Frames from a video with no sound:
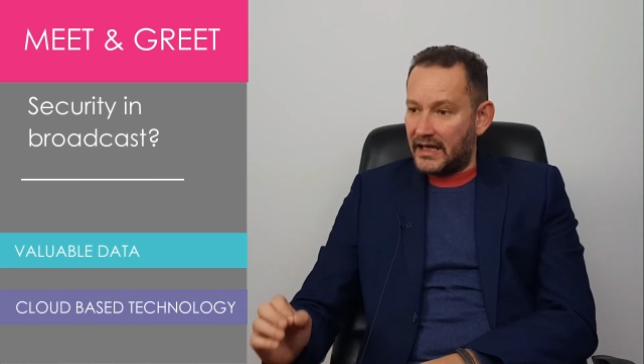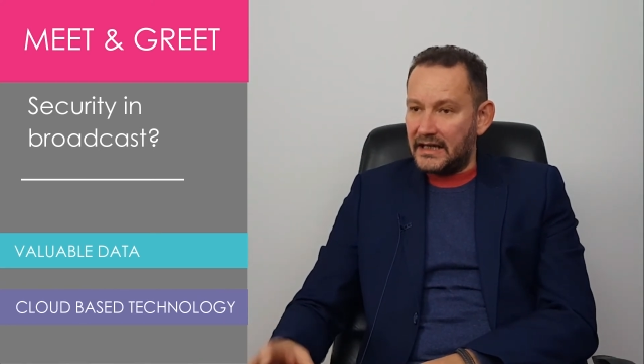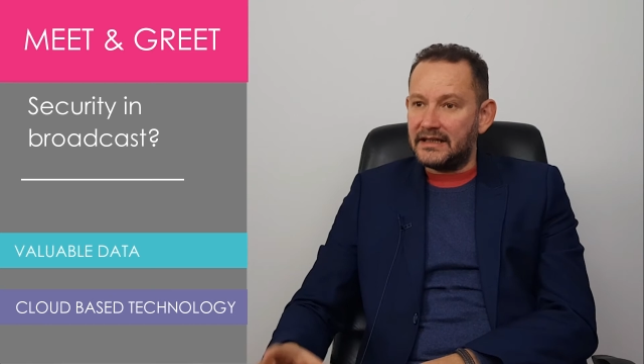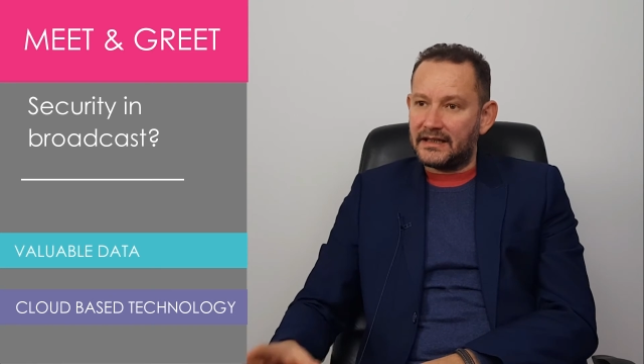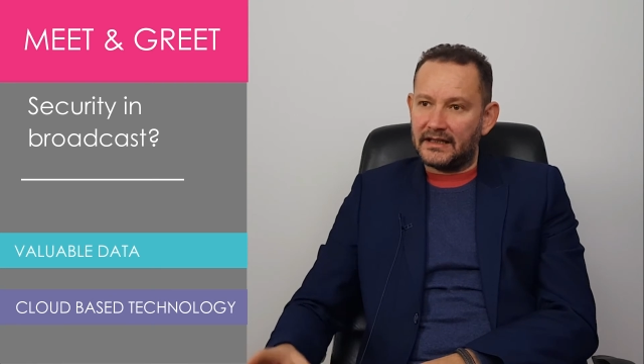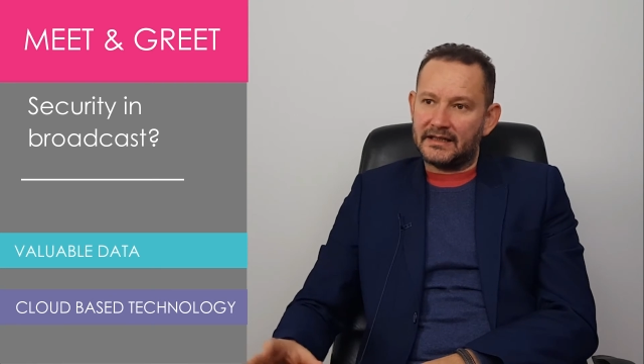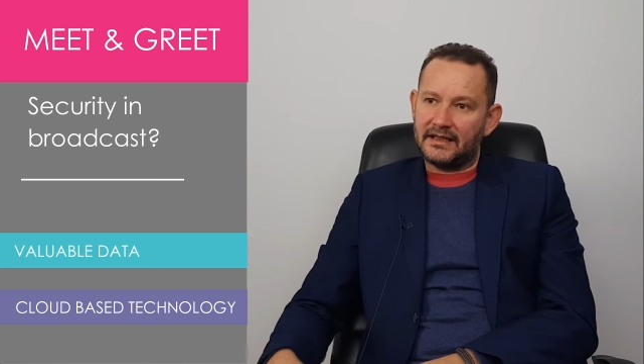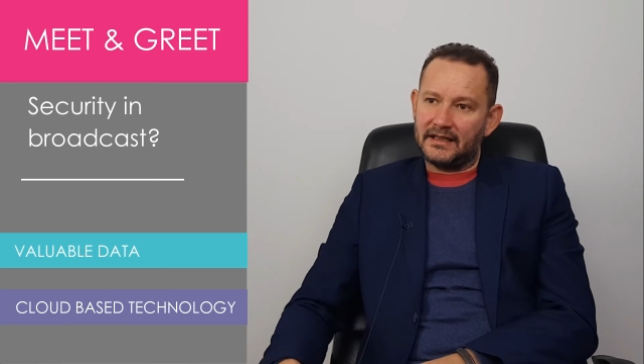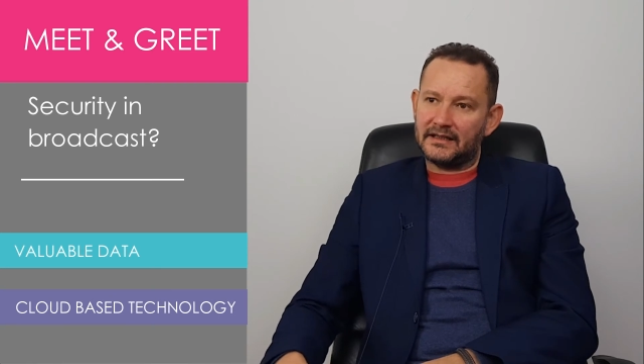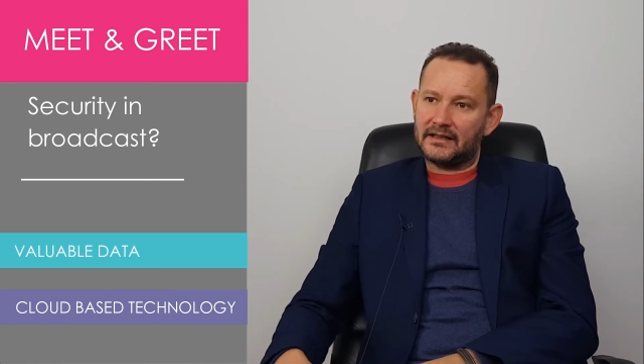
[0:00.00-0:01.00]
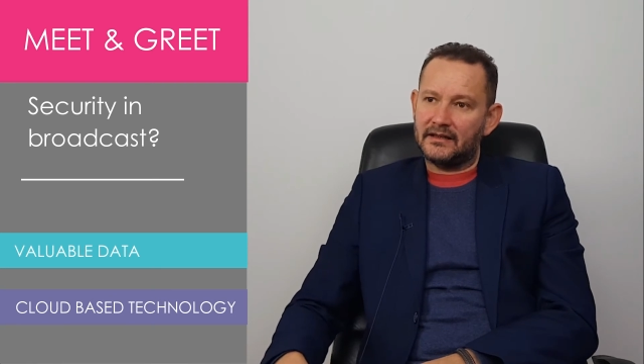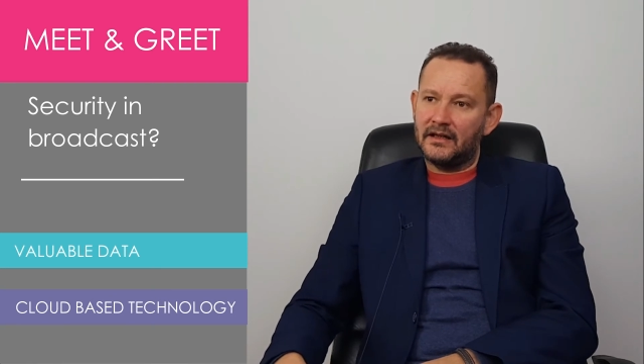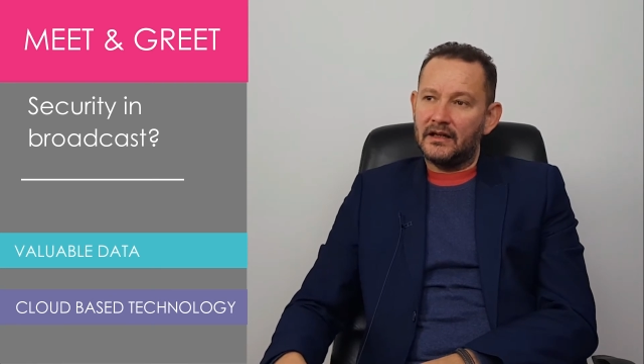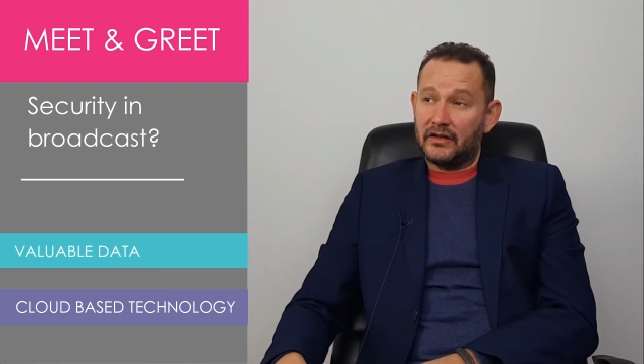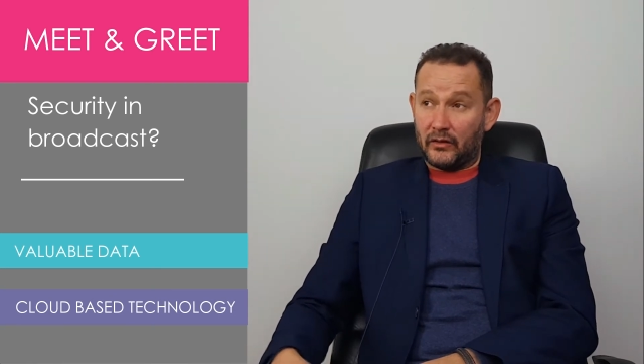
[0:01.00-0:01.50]
easy it is
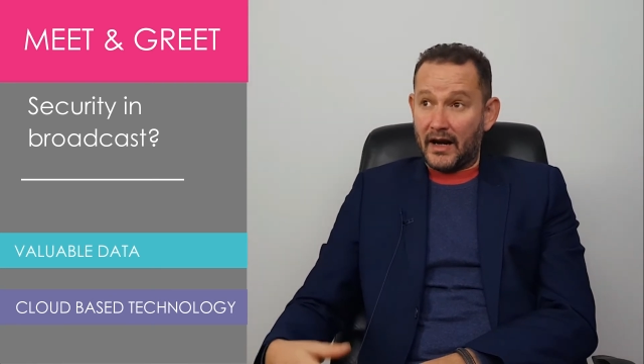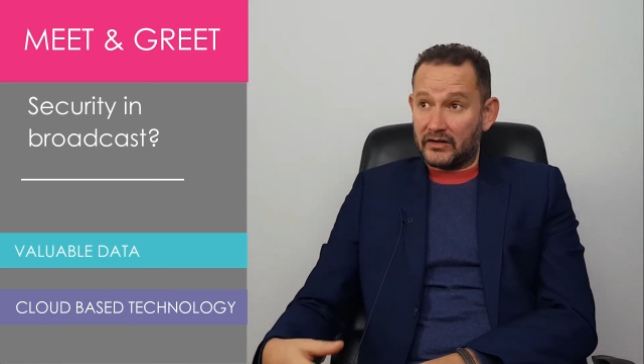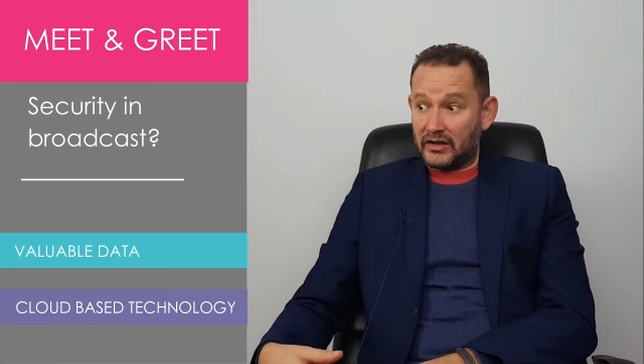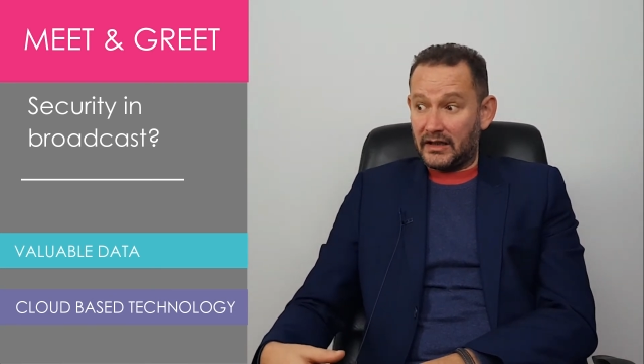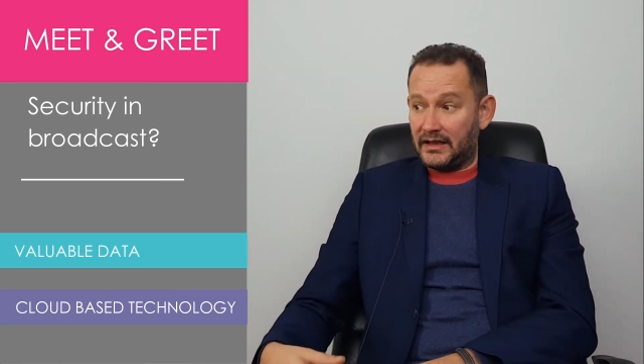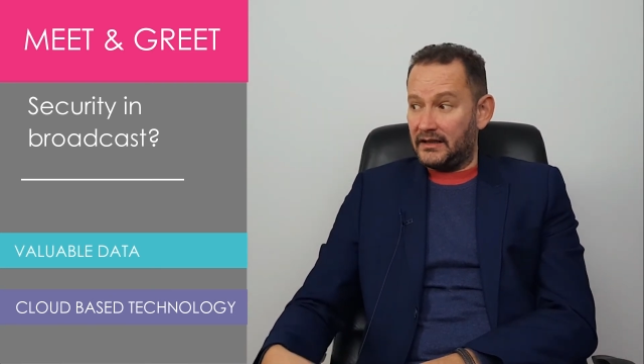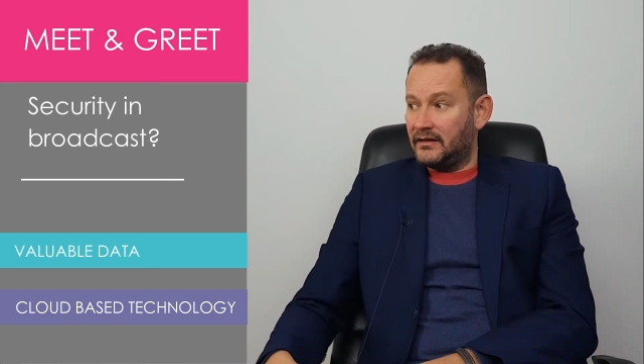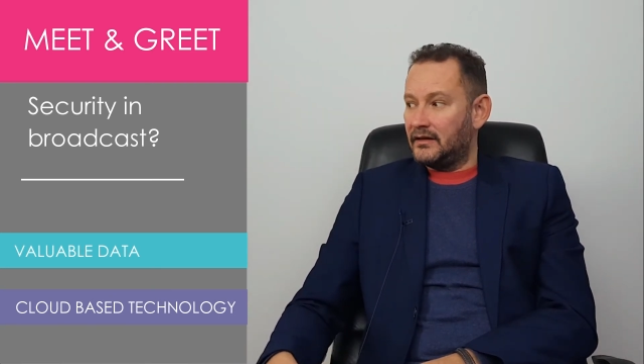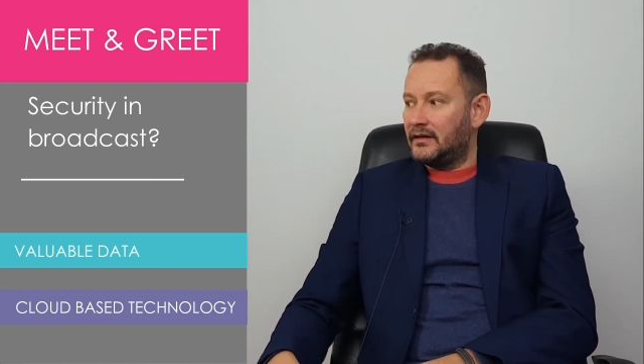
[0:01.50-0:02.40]
to actually